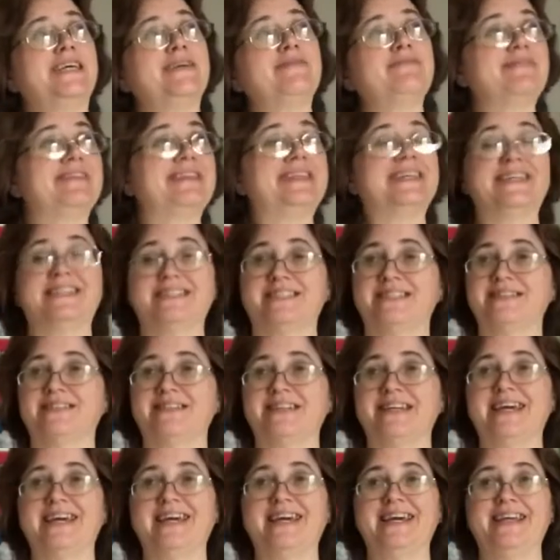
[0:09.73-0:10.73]
but that's
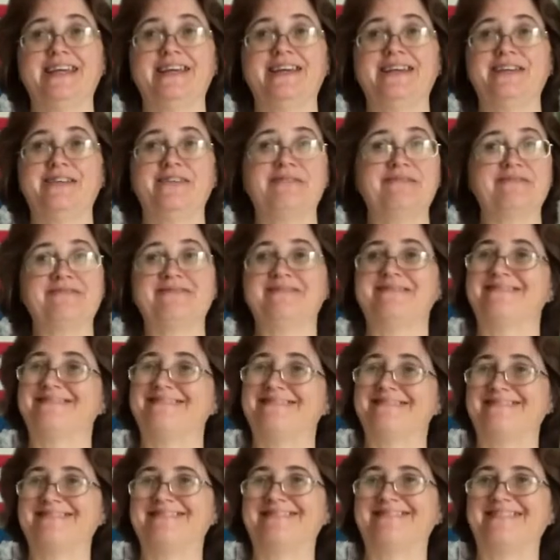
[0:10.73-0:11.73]
okay, you know.
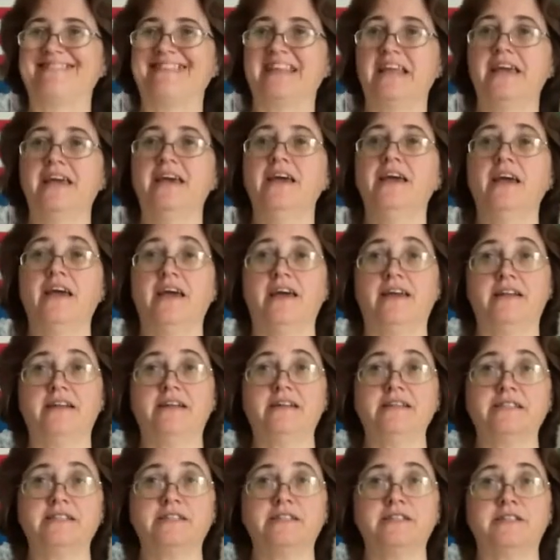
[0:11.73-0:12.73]
At
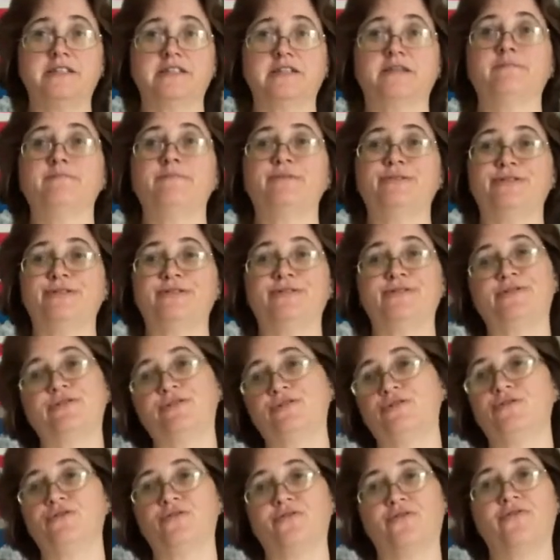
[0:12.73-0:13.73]
least the
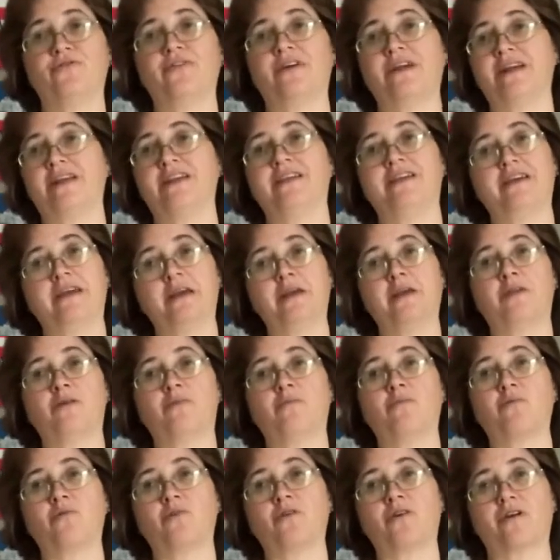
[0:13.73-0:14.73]
temperatures are finally in a
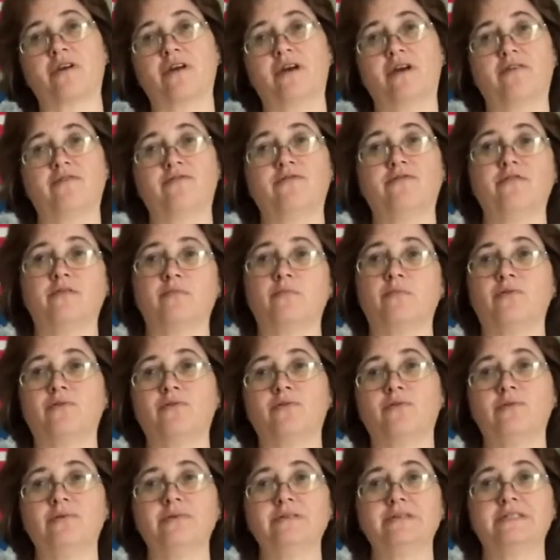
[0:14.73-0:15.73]
more
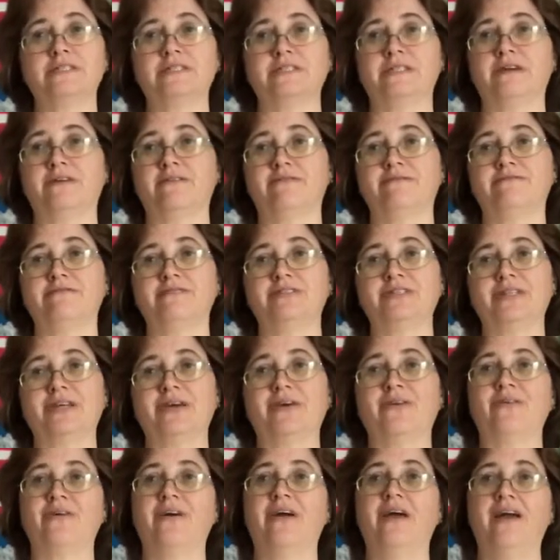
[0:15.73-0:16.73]
comfortable zone,
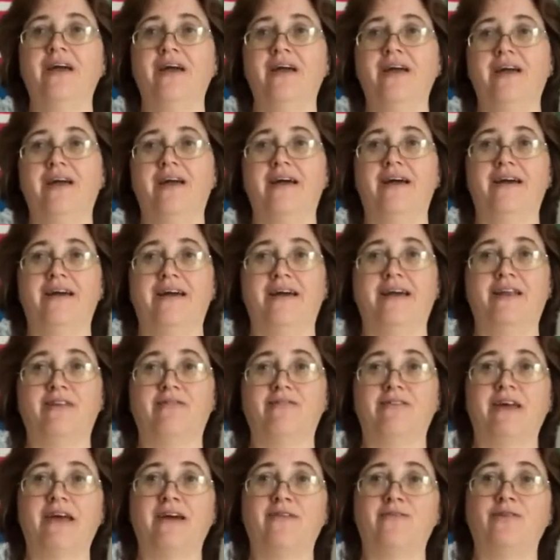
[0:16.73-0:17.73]
so I
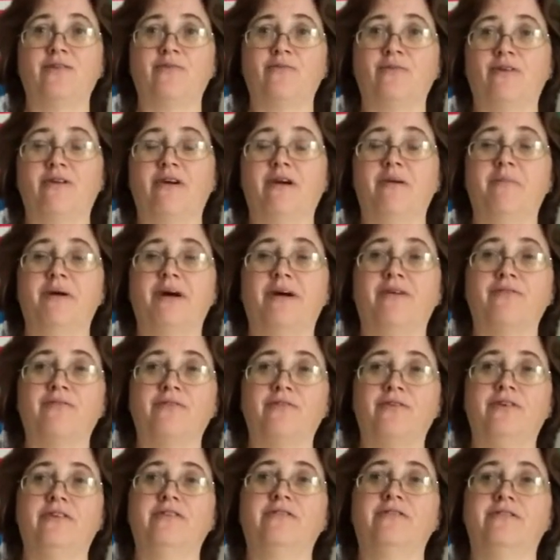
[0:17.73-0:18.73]
don't have to worry about
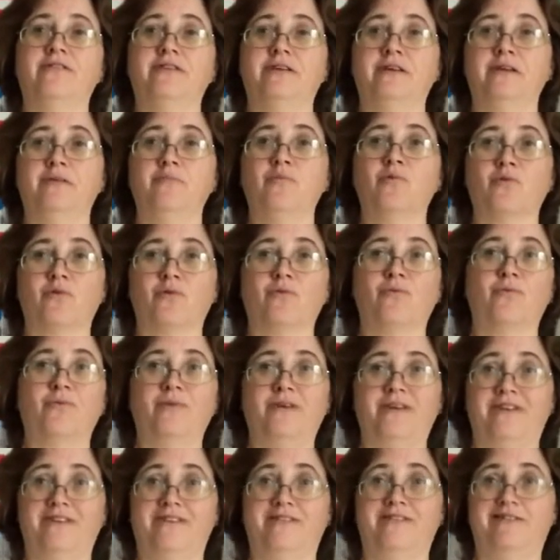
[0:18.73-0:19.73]
freezing anymore
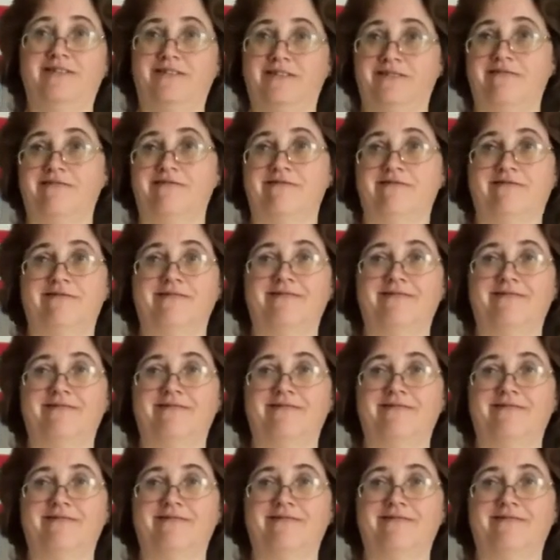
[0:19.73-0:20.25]
when it's